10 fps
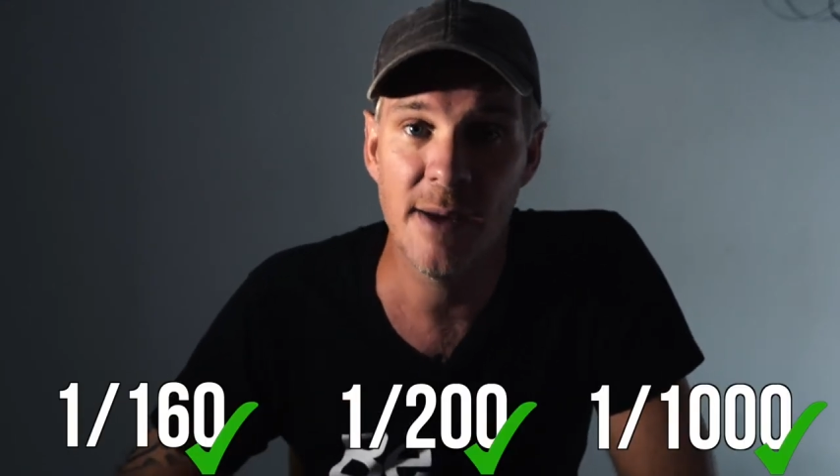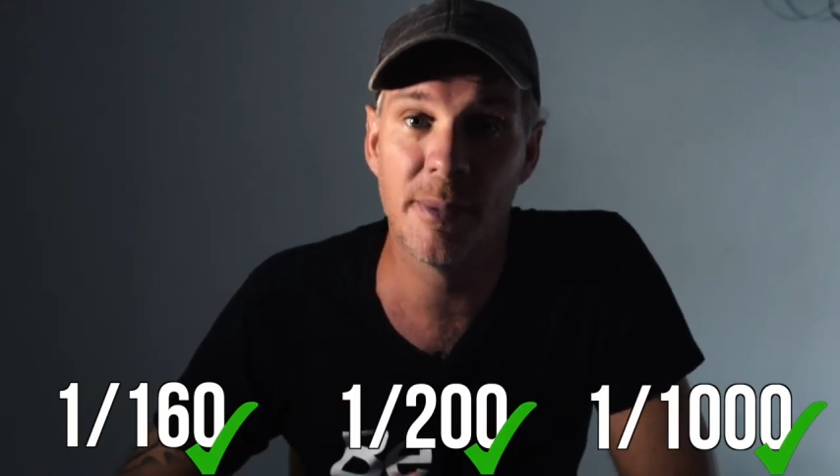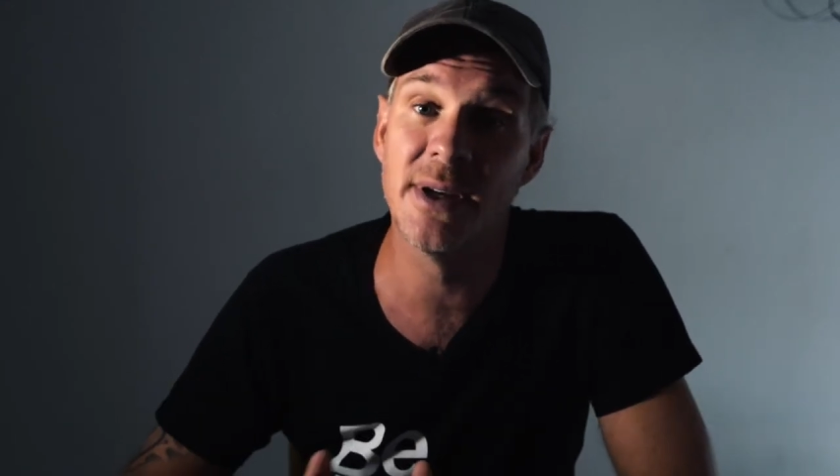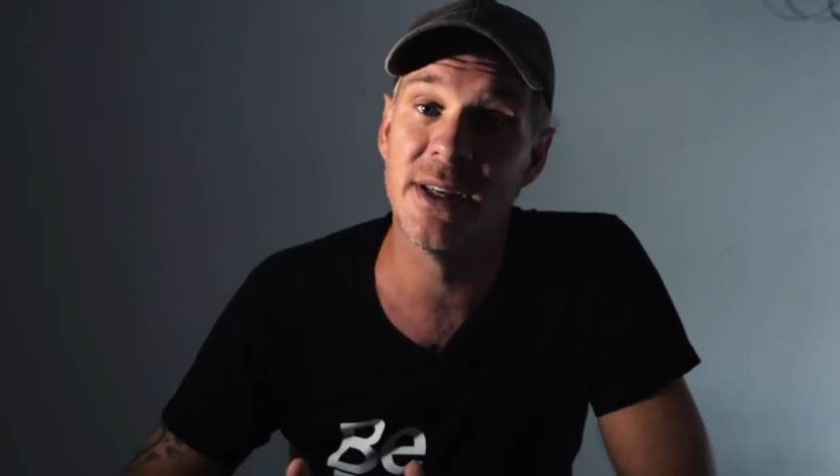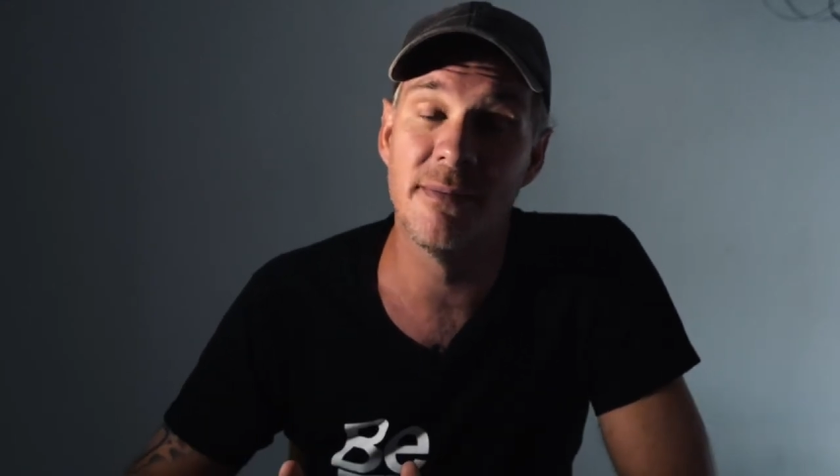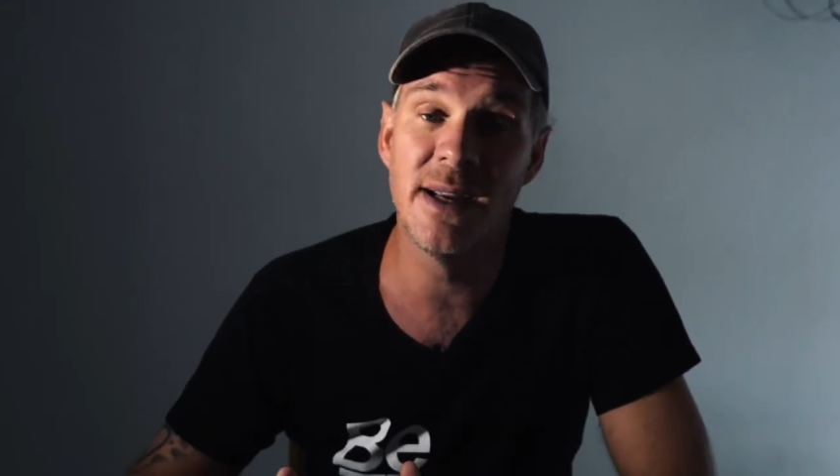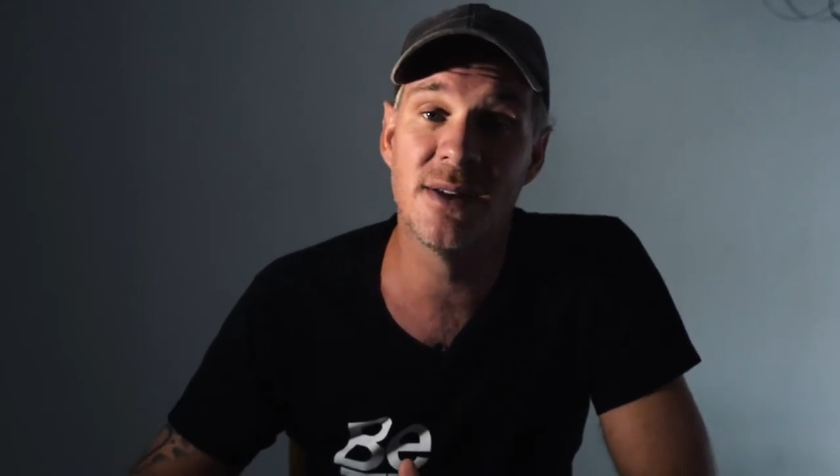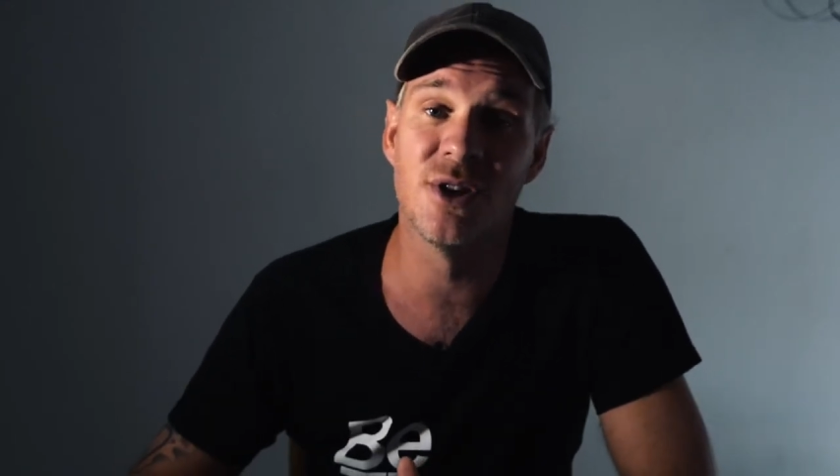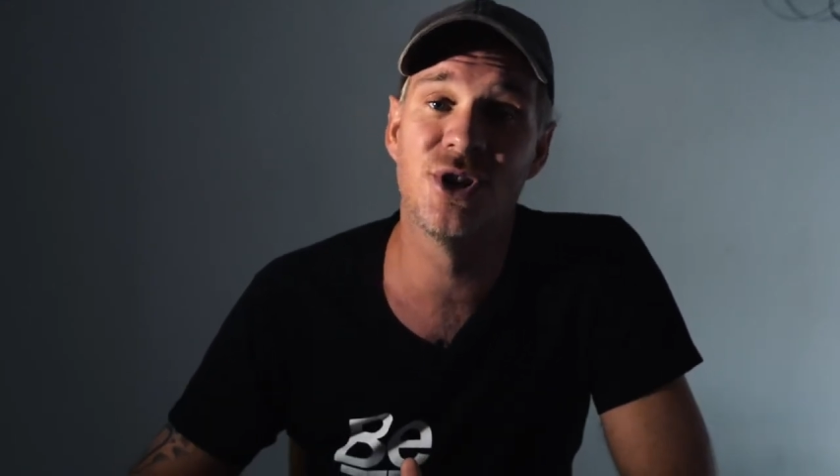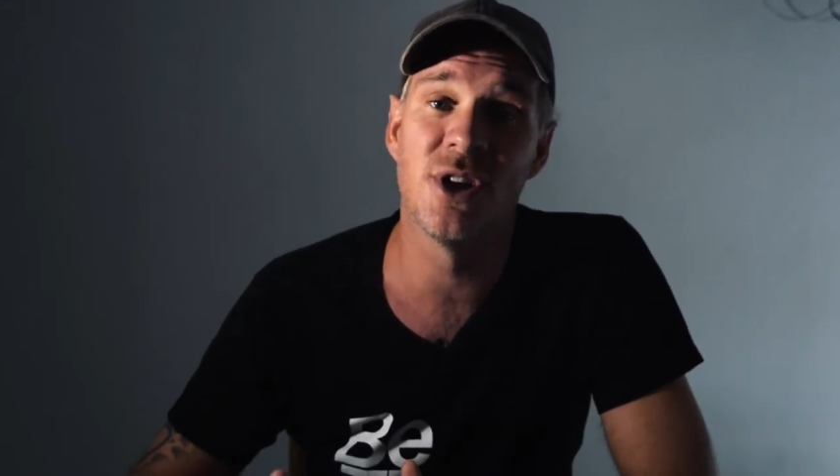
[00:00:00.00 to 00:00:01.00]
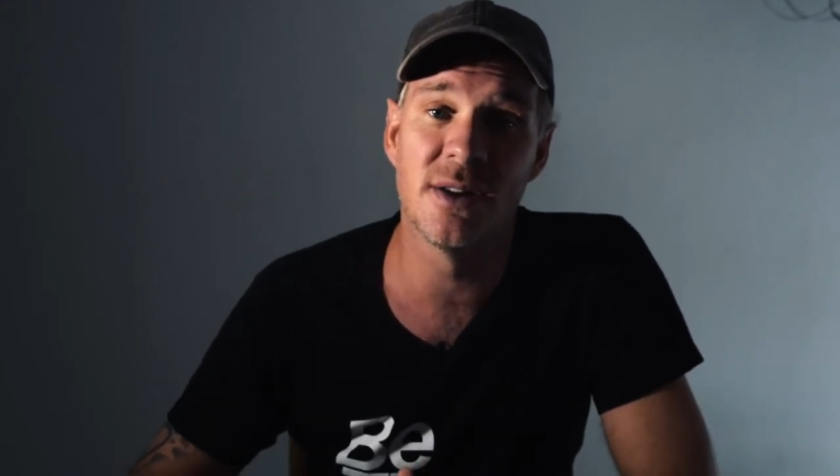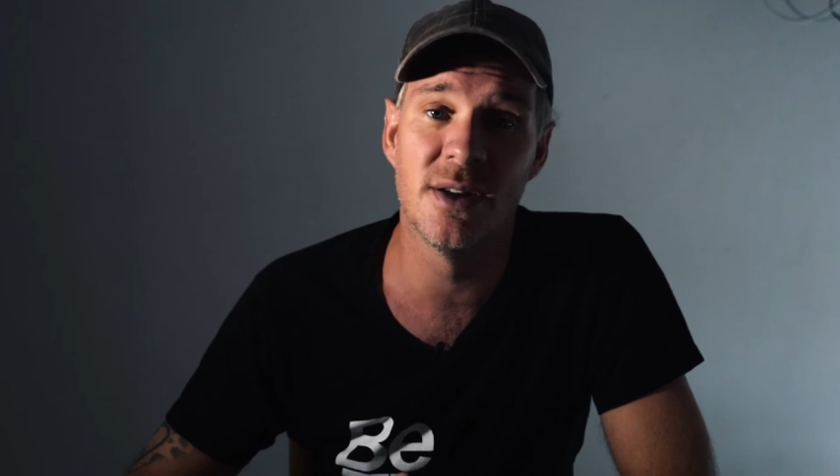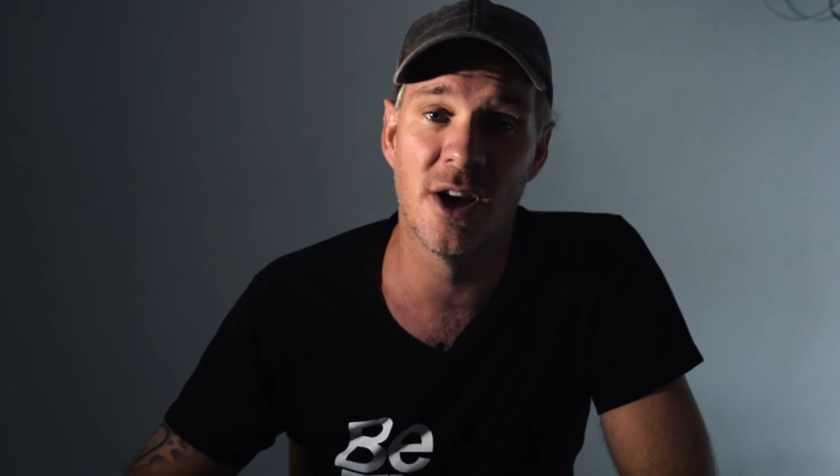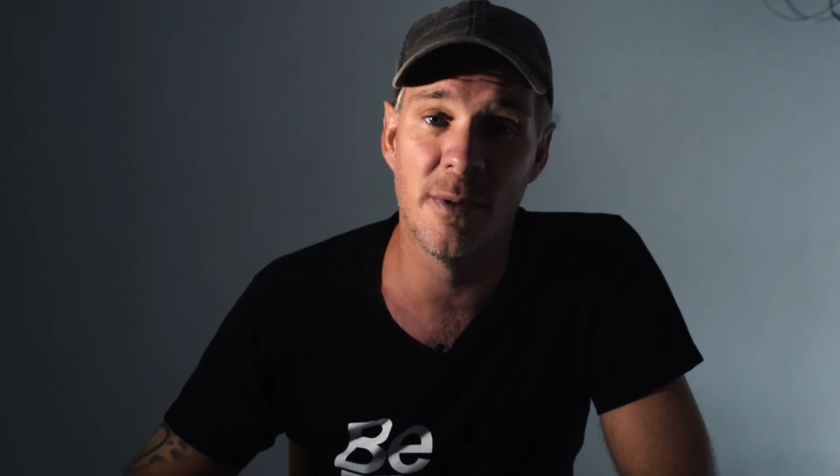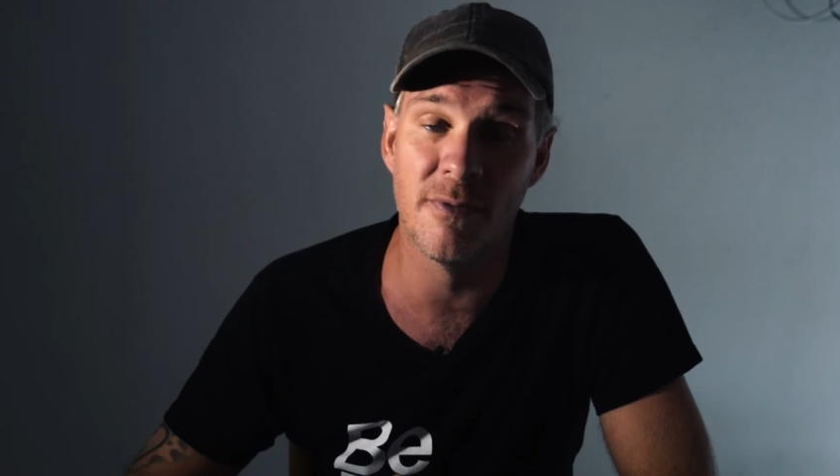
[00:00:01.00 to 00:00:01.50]
because it means the
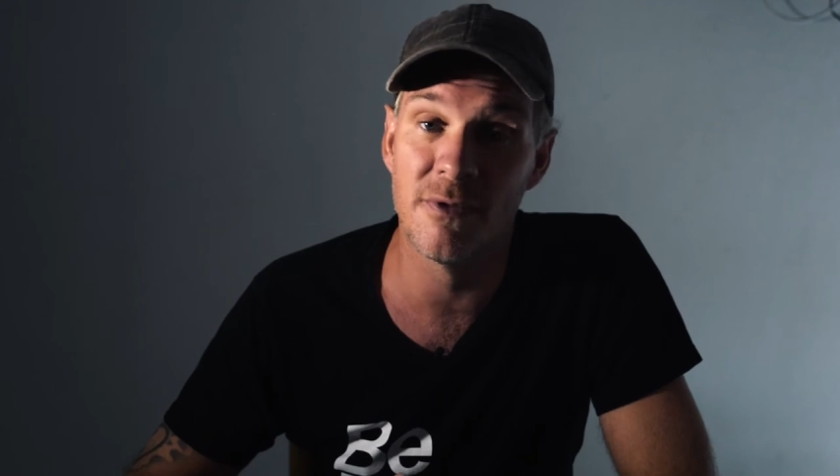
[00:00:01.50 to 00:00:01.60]
shutter's open